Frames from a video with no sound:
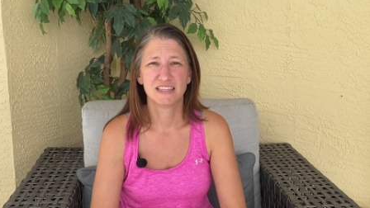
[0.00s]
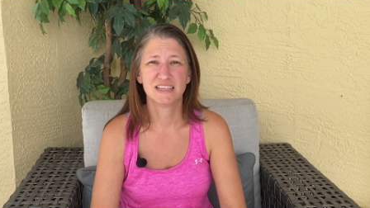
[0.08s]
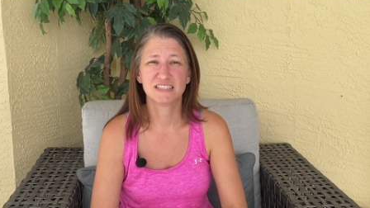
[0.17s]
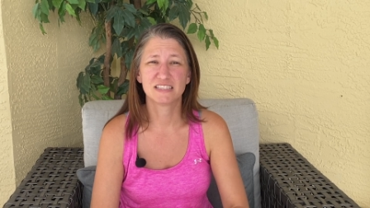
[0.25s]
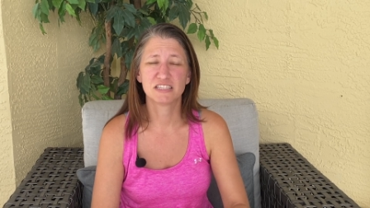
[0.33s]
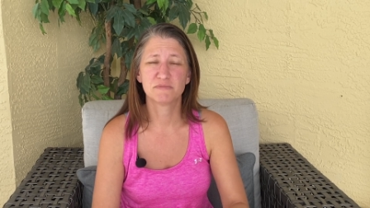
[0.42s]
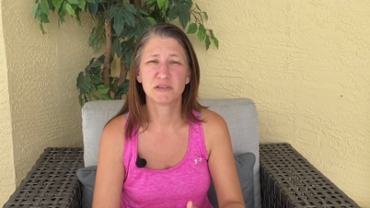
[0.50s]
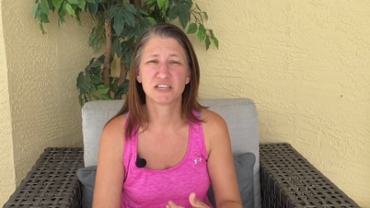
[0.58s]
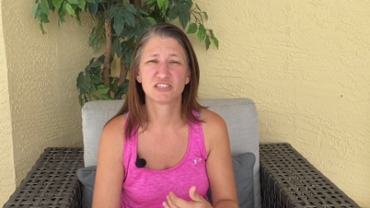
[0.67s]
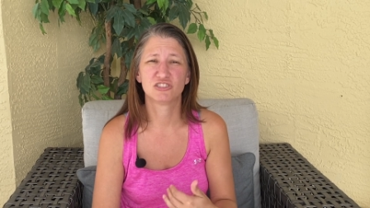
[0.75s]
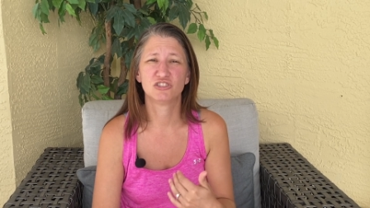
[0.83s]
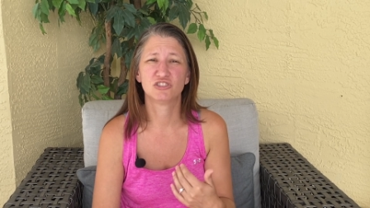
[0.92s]
This is
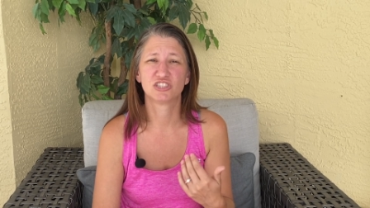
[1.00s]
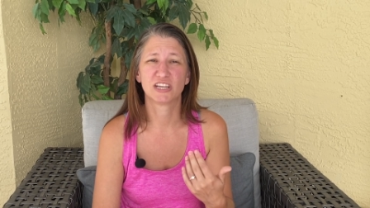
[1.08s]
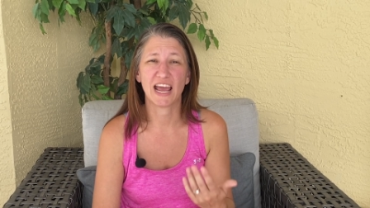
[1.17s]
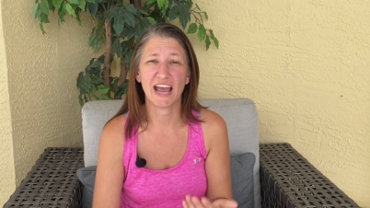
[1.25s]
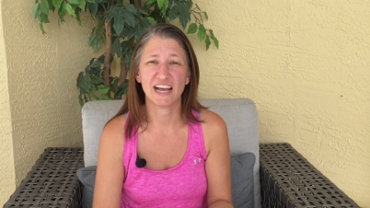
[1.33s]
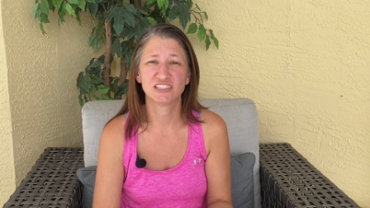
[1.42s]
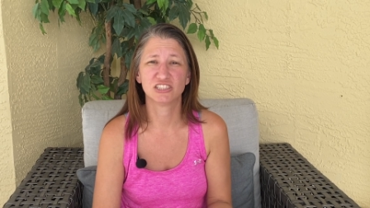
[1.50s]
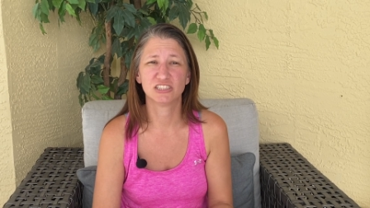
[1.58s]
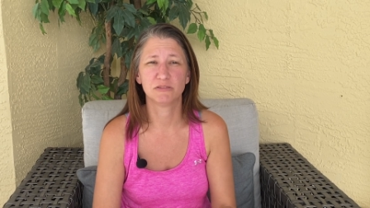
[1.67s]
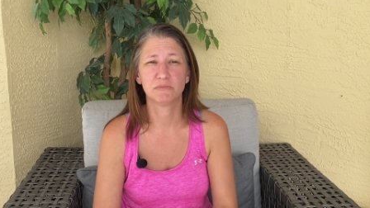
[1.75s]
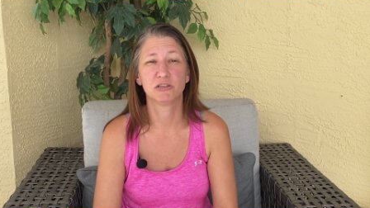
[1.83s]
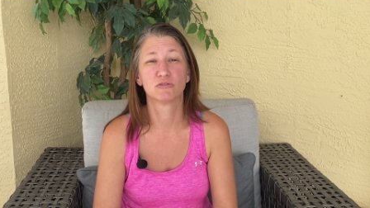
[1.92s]
because you should
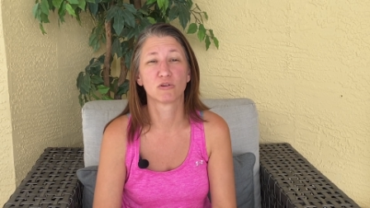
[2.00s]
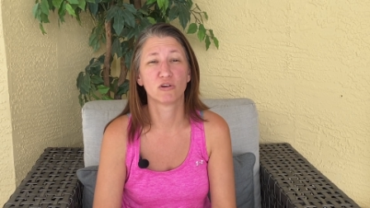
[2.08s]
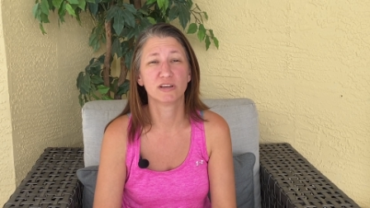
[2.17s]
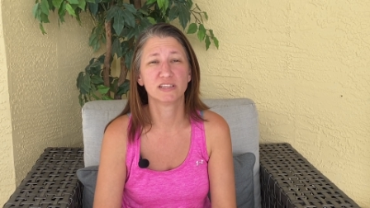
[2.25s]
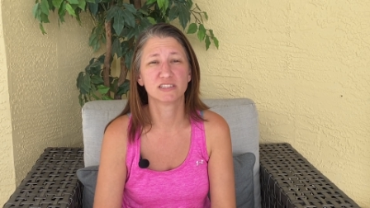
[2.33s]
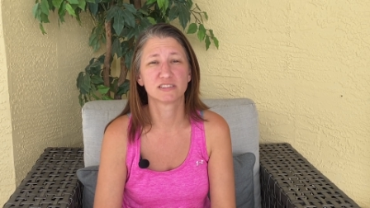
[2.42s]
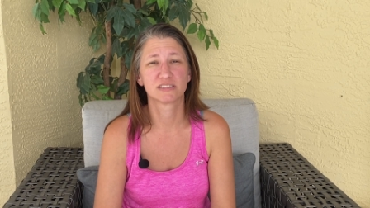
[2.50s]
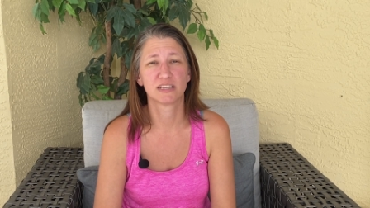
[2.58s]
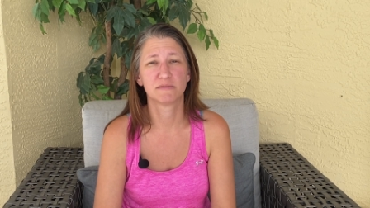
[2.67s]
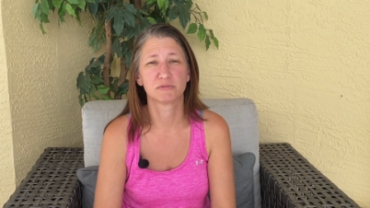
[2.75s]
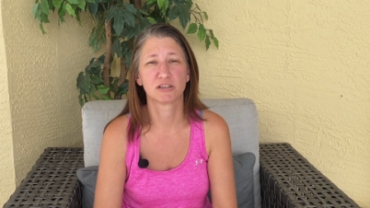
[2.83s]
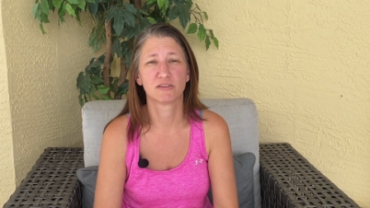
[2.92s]
actually be growing the slips